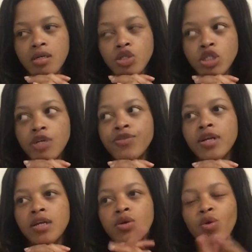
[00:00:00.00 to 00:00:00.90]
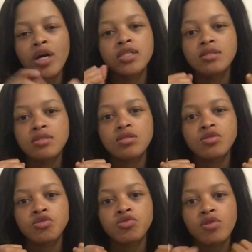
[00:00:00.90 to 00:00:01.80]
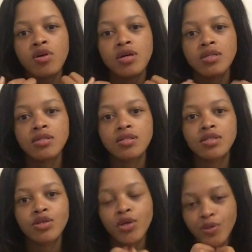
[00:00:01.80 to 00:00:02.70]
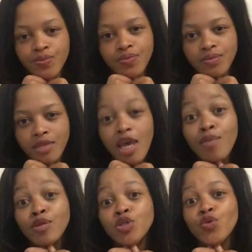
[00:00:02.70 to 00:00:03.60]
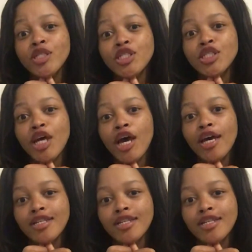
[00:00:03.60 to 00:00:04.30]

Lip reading: Generally quite strong and, you know, able to withstand.